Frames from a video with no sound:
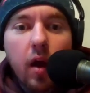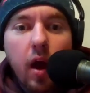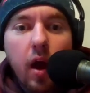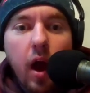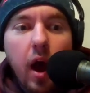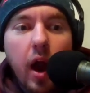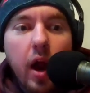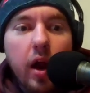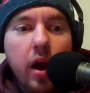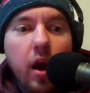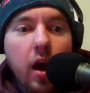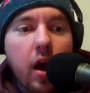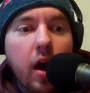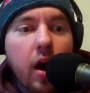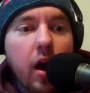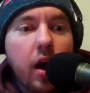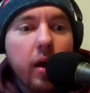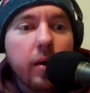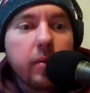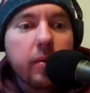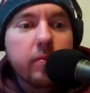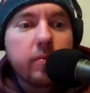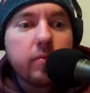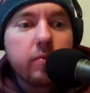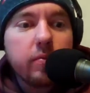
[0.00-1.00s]
hi-
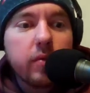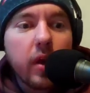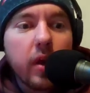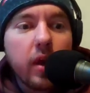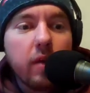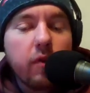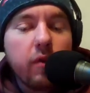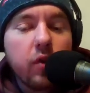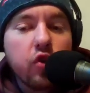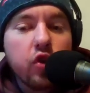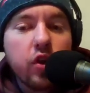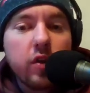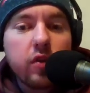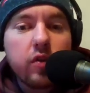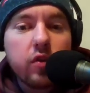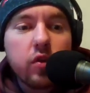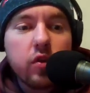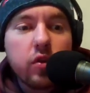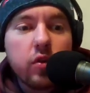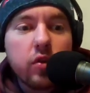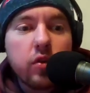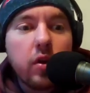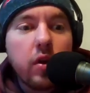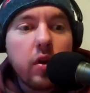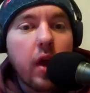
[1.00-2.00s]
uh, even
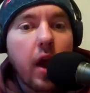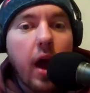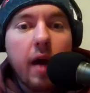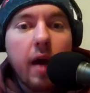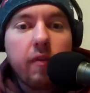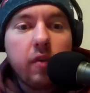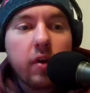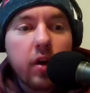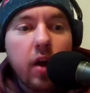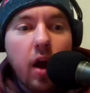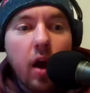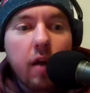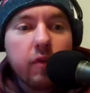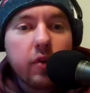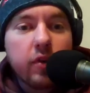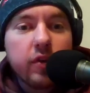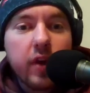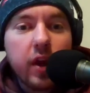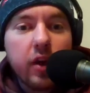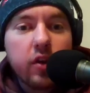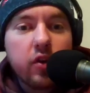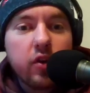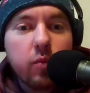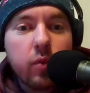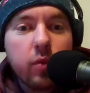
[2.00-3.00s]
just having a
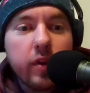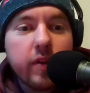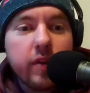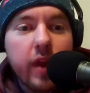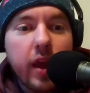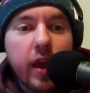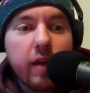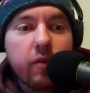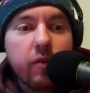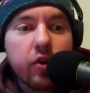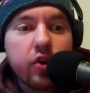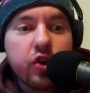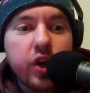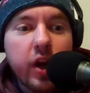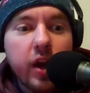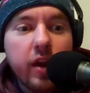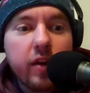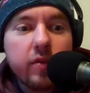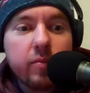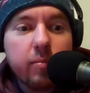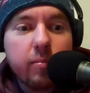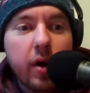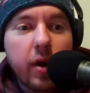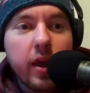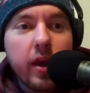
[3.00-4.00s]
conversation with Dave or
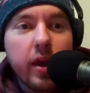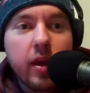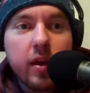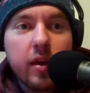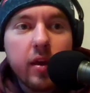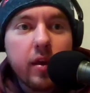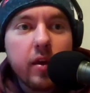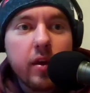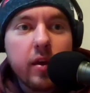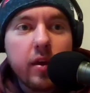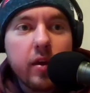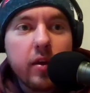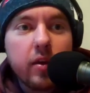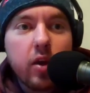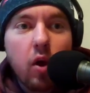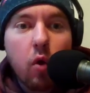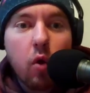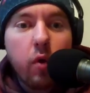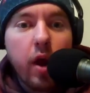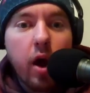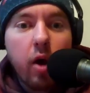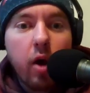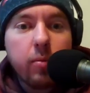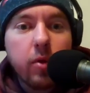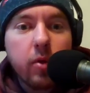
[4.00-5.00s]
Chase might
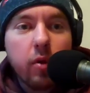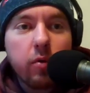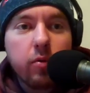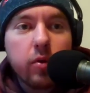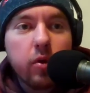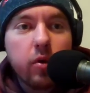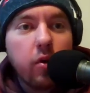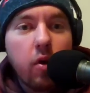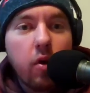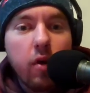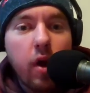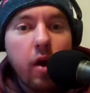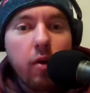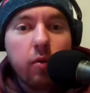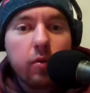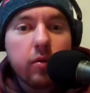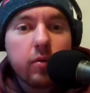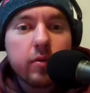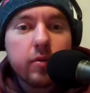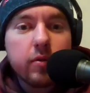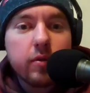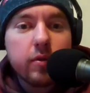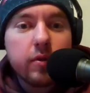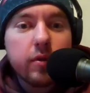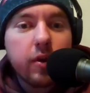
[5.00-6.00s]
go and help you. You don't know.
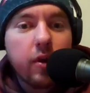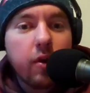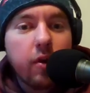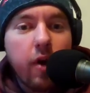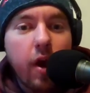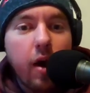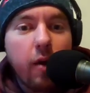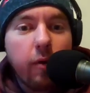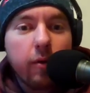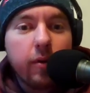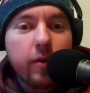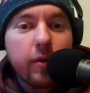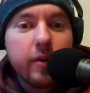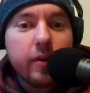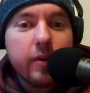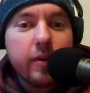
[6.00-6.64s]
You don't know.